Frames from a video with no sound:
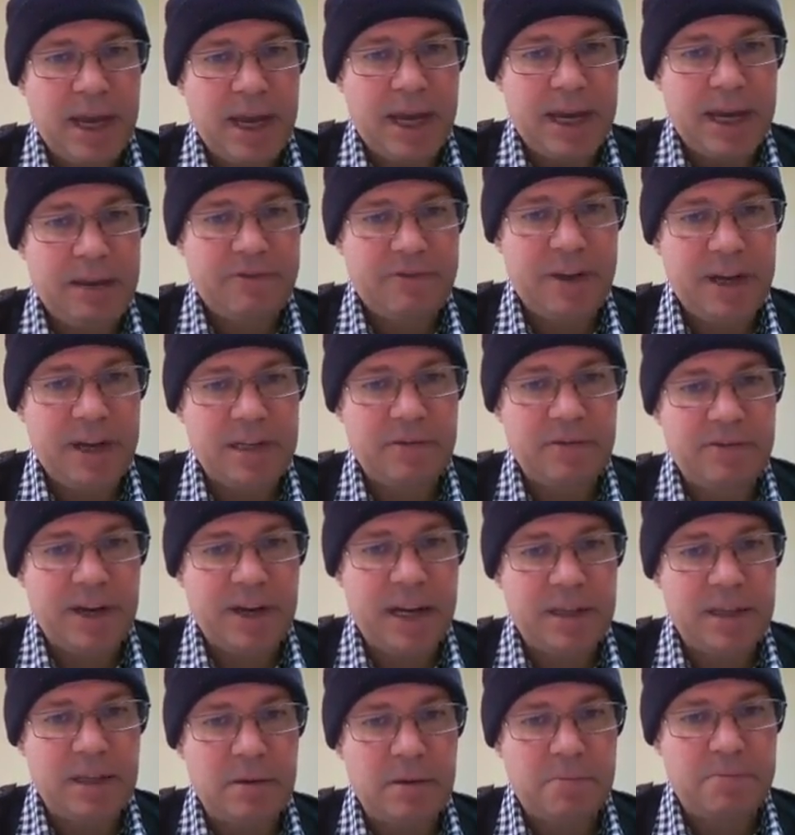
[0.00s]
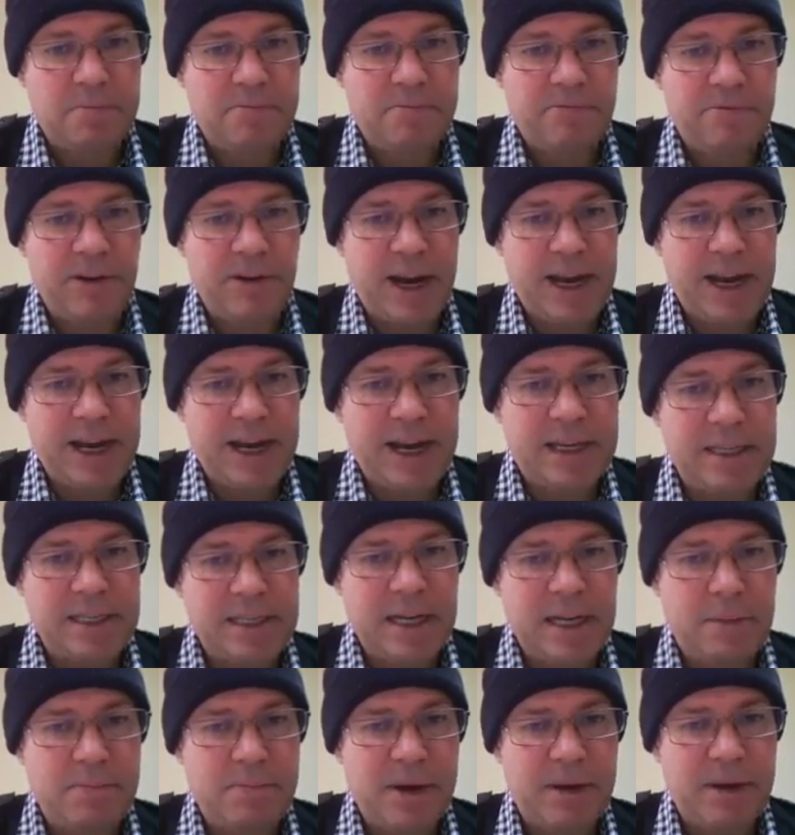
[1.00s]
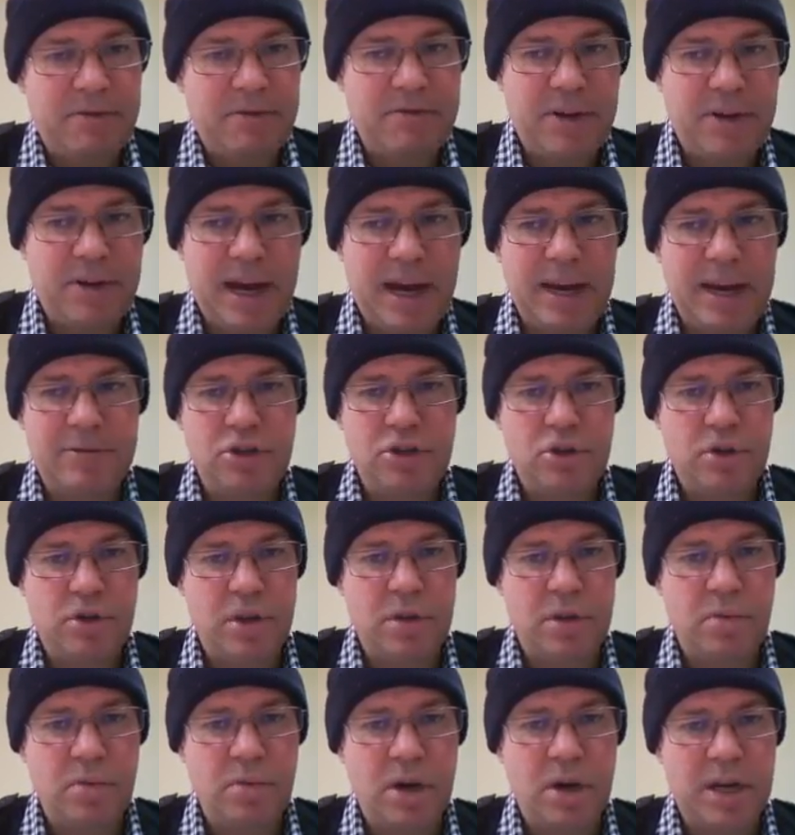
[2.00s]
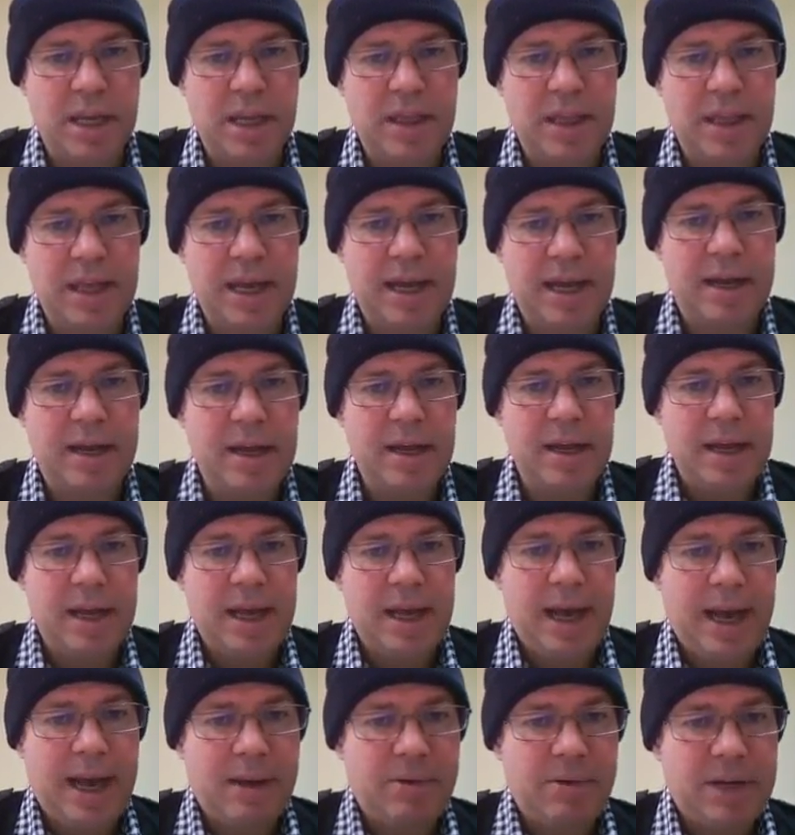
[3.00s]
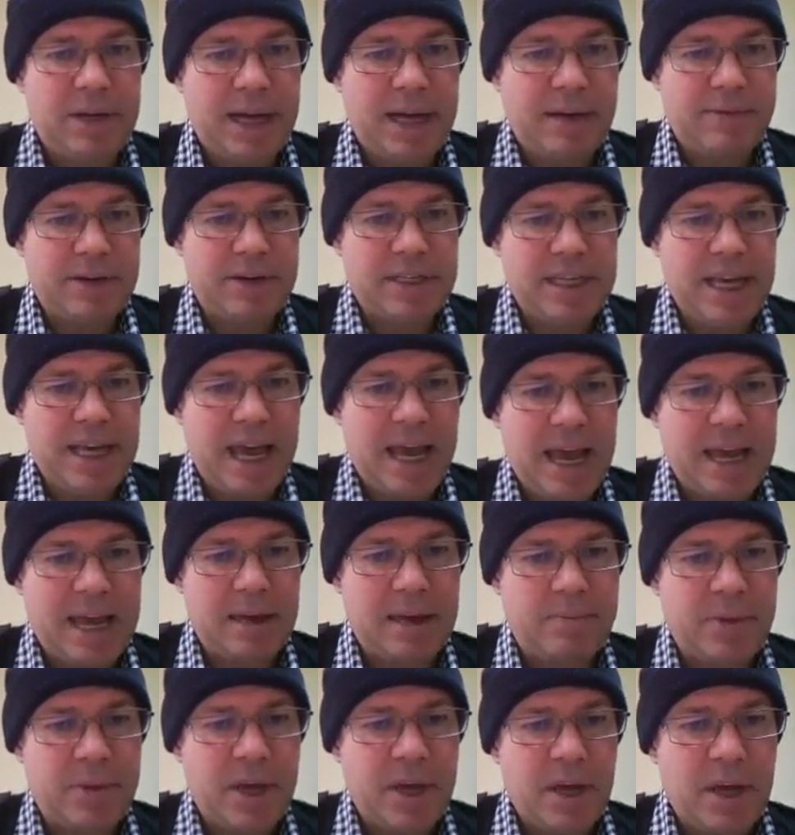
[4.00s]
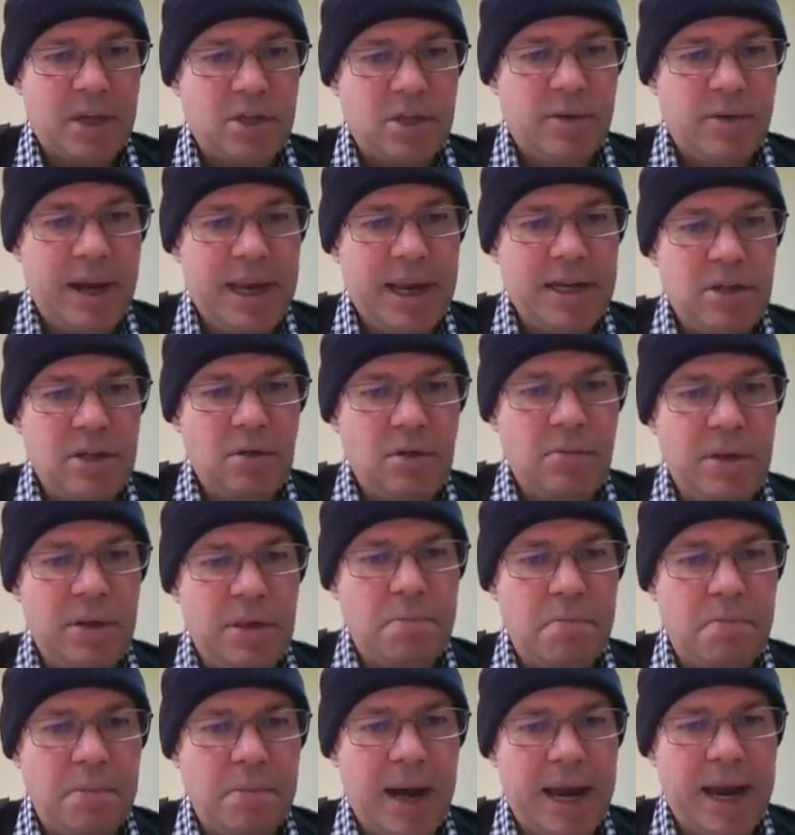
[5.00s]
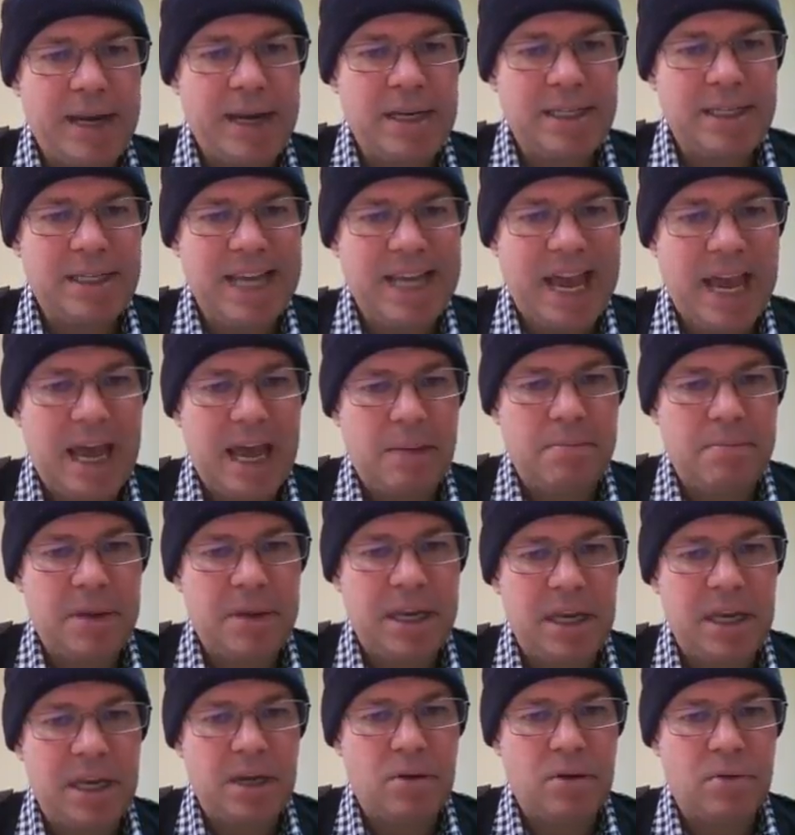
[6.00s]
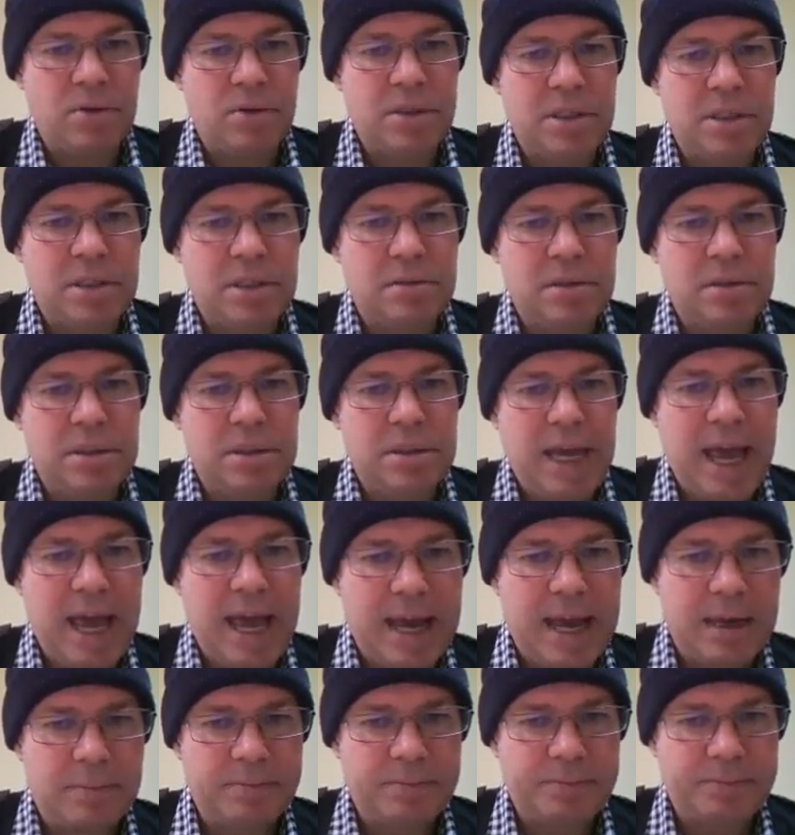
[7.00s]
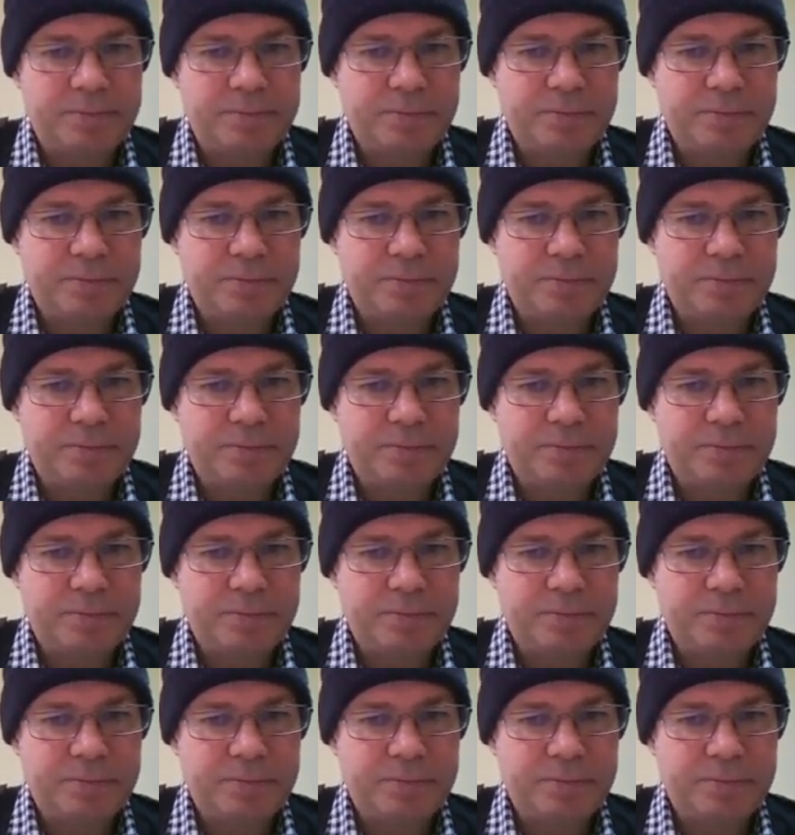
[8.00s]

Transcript: And if I divide the right-hand side by 5, showing the working there, I would have a 10. So I end up with minus m equals 10.